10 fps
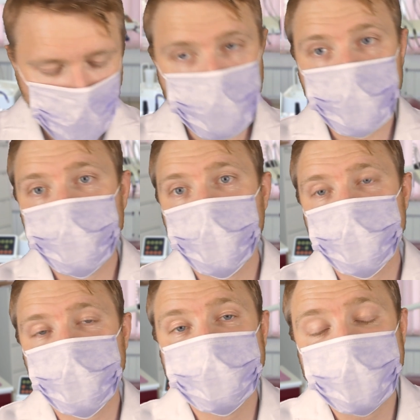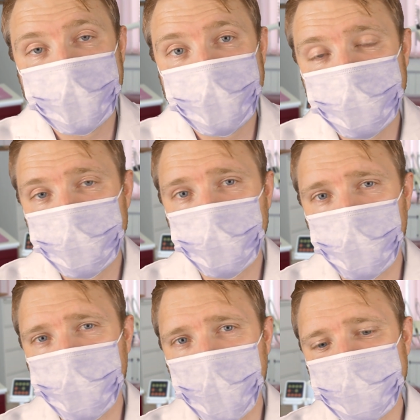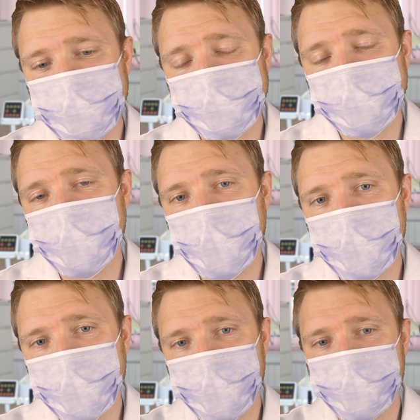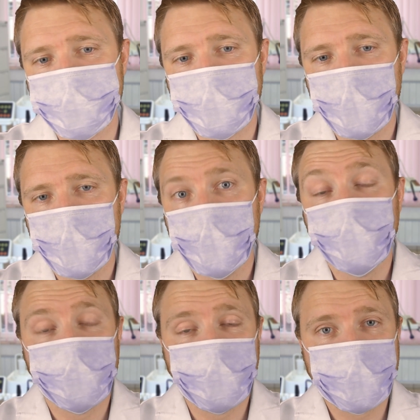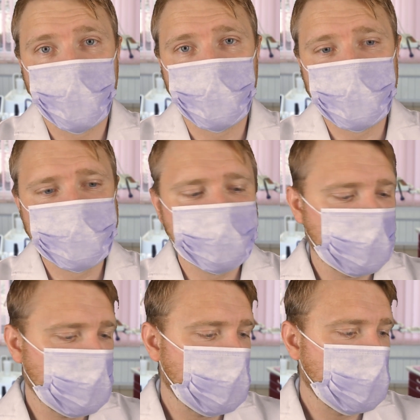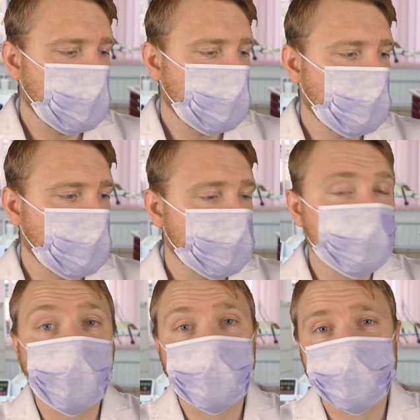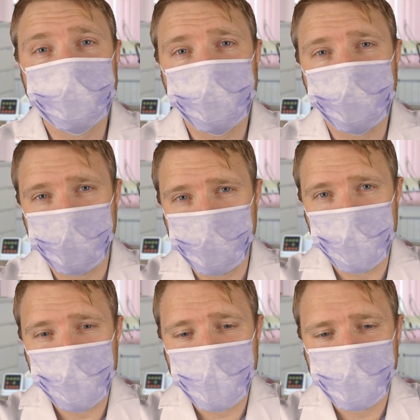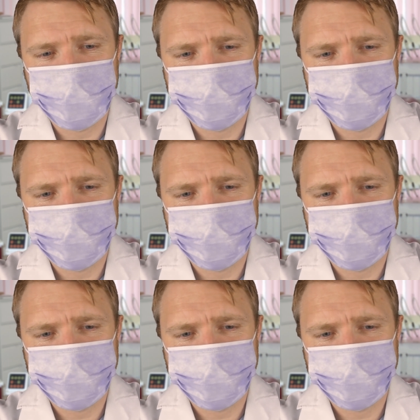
these were actually taken into our practice by one of my colleagues, Dr. Sophie Michel.